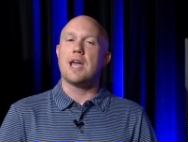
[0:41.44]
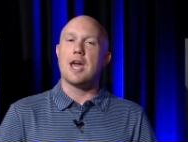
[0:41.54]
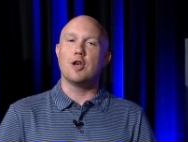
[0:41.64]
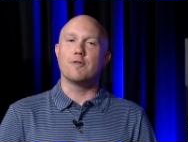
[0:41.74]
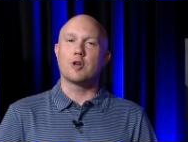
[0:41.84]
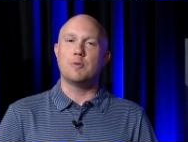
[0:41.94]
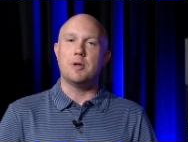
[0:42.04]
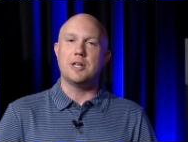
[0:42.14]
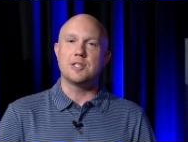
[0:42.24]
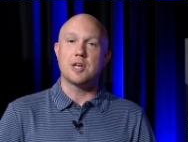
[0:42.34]
the Andover
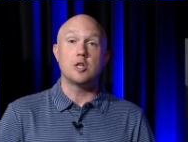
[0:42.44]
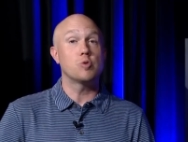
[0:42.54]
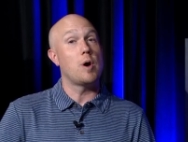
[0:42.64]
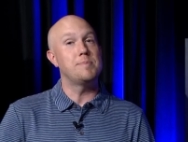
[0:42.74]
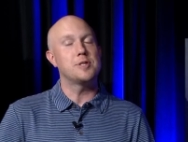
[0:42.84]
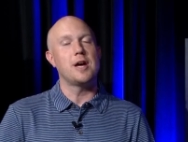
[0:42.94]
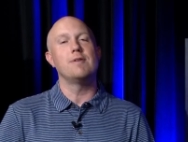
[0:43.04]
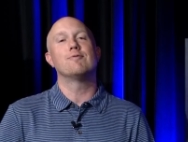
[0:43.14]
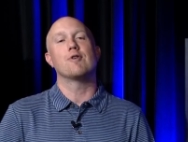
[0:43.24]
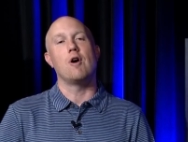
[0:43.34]
Community Center's
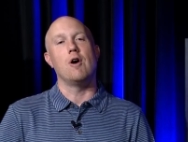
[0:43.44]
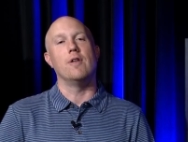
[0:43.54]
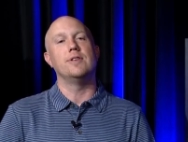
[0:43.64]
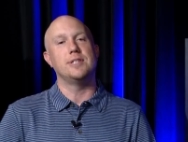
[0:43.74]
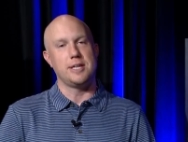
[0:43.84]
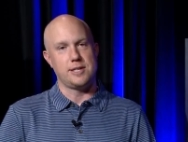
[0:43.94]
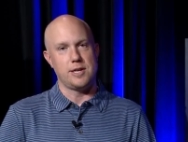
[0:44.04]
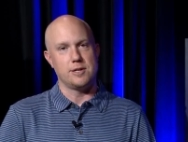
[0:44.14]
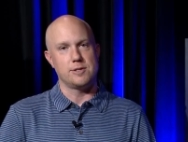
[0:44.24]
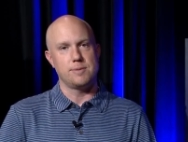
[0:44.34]
website for all the
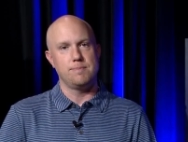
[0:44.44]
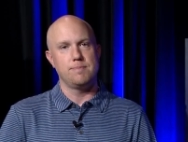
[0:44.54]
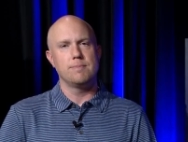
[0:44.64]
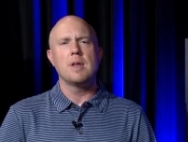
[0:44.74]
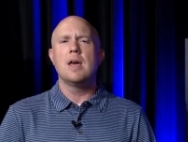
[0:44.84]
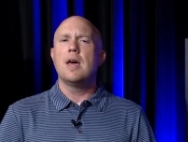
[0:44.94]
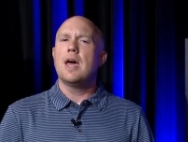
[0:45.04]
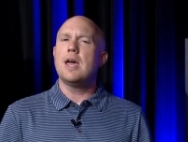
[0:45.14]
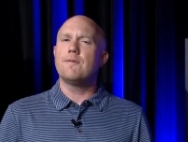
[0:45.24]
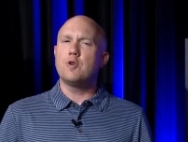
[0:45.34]
details.
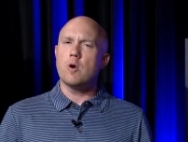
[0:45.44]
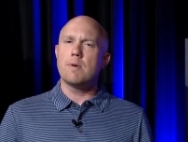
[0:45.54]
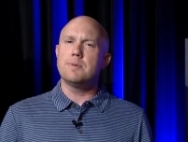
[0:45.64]
Hey, if you're a